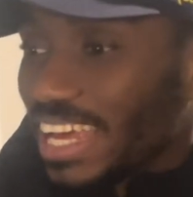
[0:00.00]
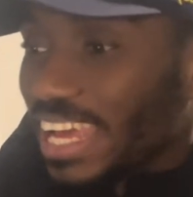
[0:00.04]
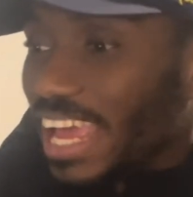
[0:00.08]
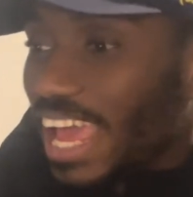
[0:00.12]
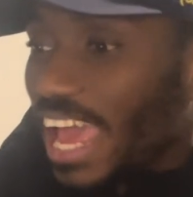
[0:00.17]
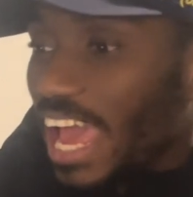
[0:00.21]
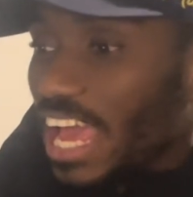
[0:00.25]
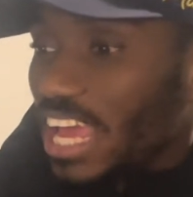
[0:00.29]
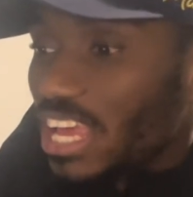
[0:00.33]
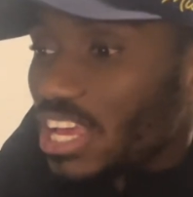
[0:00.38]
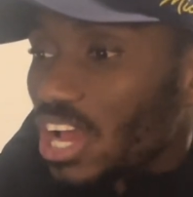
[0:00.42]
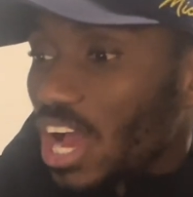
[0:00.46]

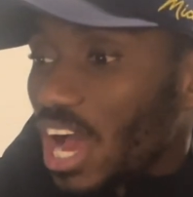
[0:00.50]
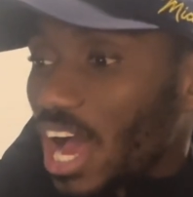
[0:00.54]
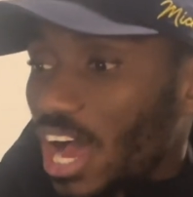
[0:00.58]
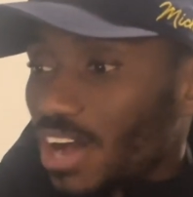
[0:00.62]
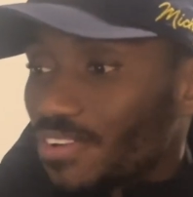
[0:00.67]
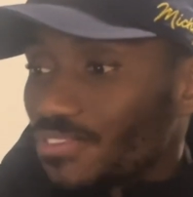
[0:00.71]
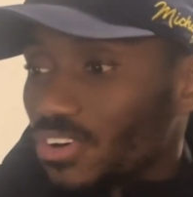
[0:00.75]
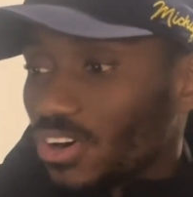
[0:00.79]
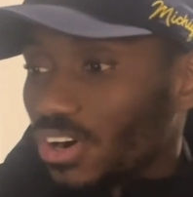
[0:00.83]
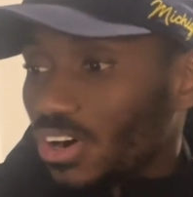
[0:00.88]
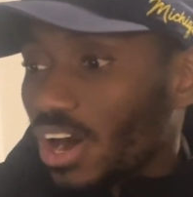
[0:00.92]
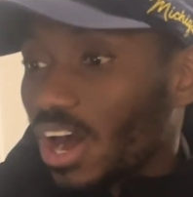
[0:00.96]
And you have
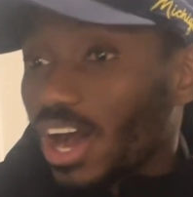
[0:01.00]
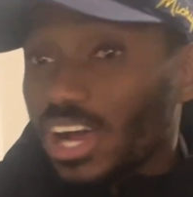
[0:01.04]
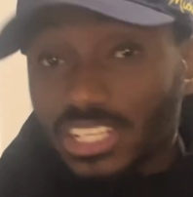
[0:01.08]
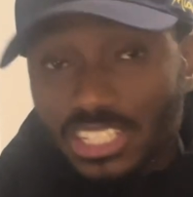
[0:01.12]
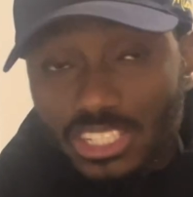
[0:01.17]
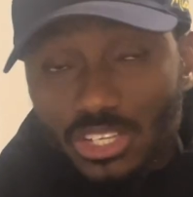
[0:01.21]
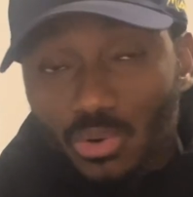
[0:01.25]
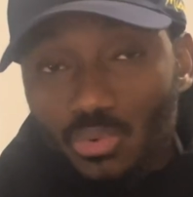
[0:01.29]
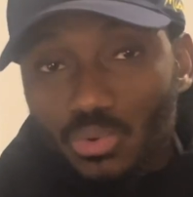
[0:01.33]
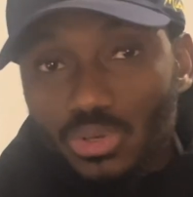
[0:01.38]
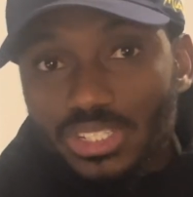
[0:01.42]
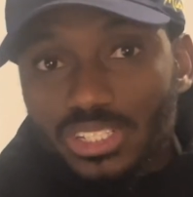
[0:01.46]

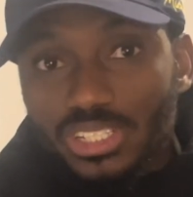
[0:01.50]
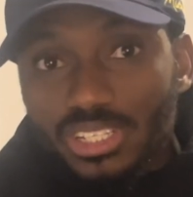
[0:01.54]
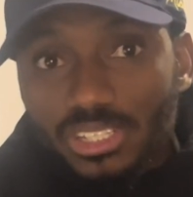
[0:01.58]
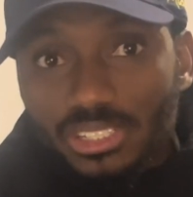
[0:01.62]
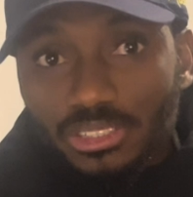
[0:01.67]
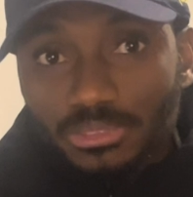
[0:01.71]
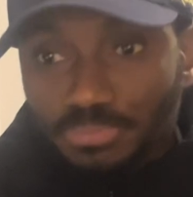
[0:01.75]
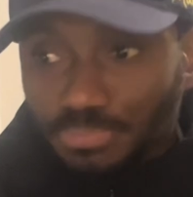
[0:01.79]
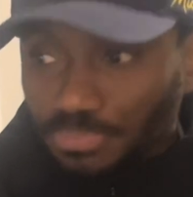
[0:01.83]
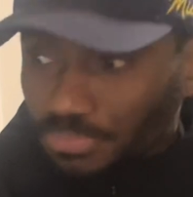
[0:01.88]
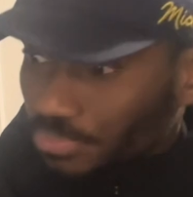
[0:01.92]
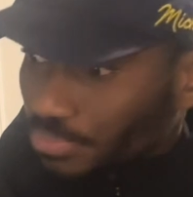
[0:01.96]
Axel Witzel
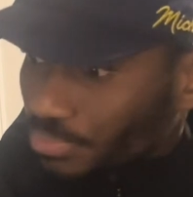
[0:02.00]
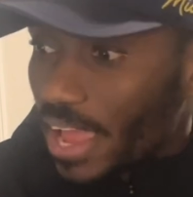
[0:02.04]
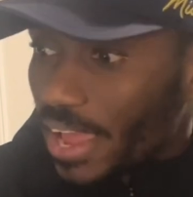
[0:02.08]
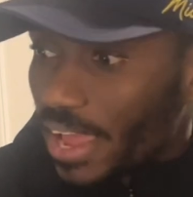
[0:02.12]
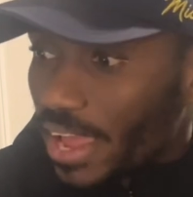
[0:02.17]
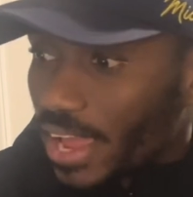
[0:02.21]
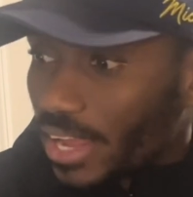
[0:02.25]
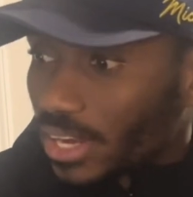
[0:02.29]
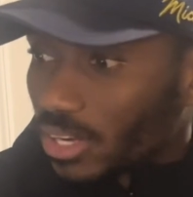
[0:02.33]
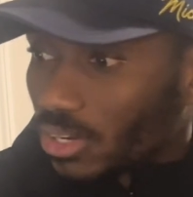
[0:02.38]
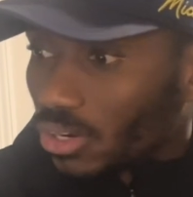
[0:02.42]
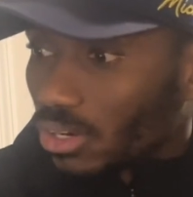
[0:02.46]

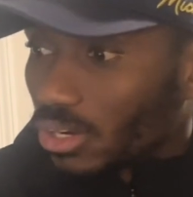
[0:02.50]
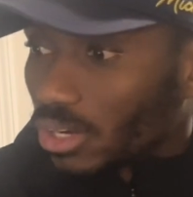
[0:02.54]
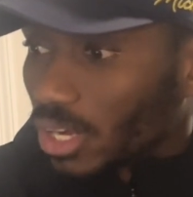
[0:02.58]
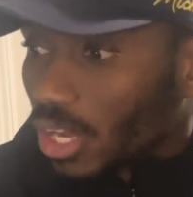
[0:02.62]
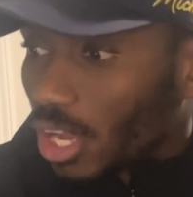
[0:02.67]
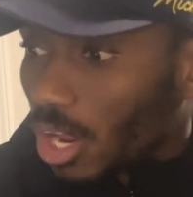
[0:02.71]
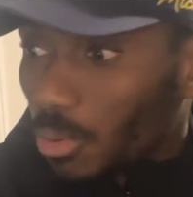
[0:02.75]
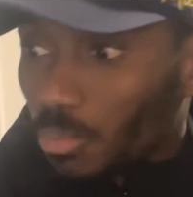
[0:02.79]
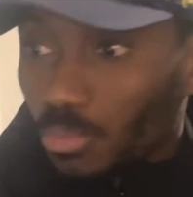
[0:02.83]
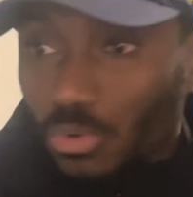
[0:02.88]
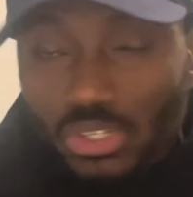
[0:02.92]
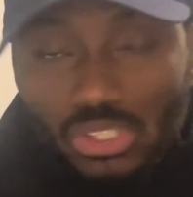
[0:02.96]
and
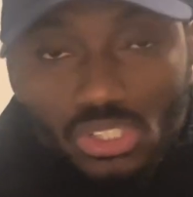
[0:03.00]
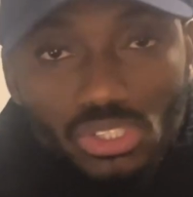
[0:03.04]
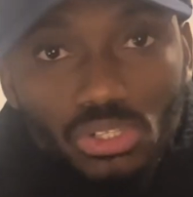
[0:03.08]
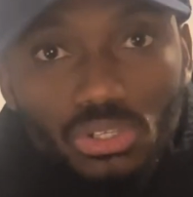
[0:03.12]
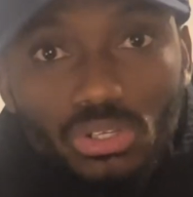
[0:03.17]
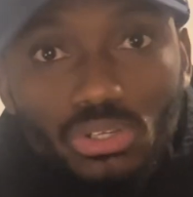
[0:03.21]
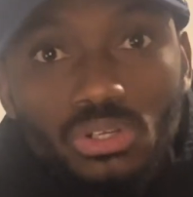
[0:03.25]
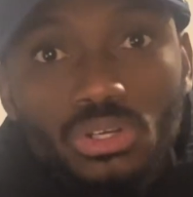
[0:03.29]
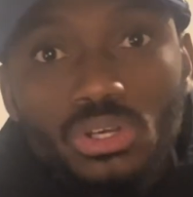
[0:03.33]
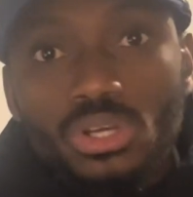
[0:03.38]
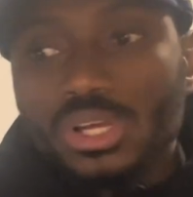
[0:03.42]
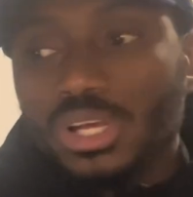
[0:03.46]
Hermoso